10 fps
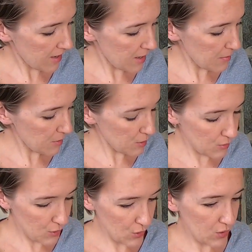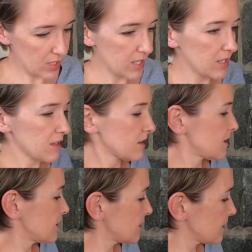Camp New Jersey.
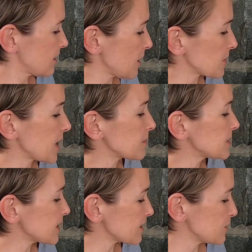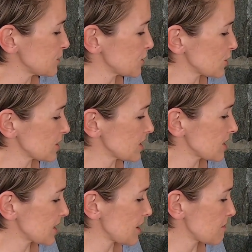Um, Camp Dix, New
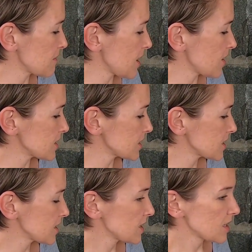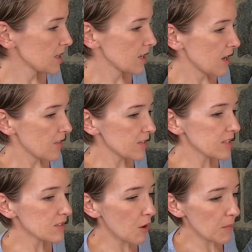Jersey. Camp Merritt.
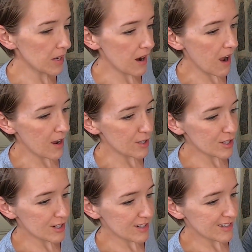This is, oh my gosh.